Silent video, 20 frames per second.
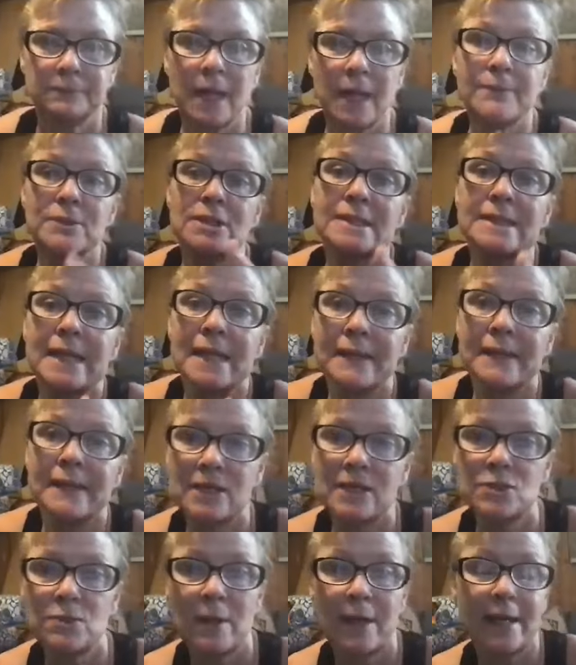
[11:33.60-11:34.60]
I'm just saying
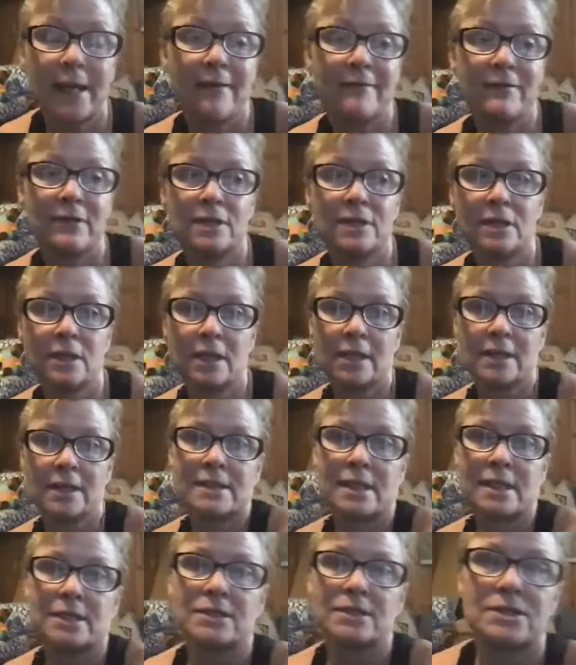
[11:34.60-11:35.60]
that's why I haven't done it, because
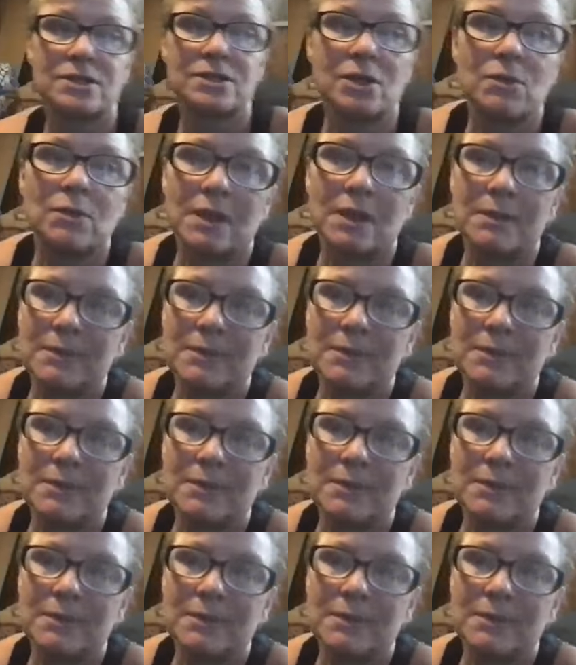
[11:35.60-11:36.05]
I just don't want